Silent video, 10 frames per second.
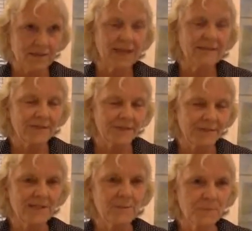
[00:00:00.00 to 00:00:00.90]
you have to
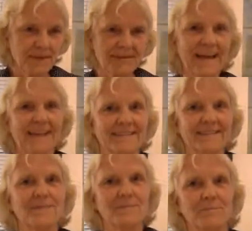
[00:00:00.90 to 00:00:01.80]
anticipate that
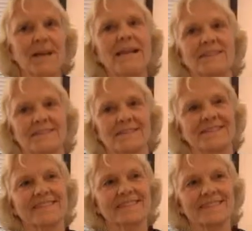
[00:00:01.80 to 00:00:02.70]
blend,
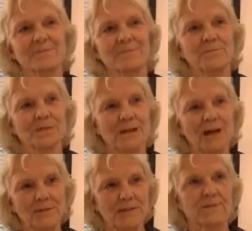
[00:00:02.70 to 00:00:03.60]

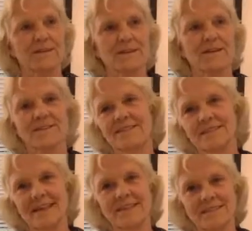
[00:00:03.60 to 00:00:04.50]
how it'll result in
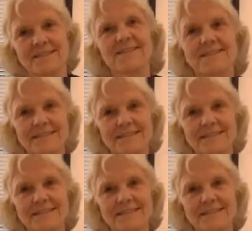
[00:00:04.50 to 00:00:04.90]
the end.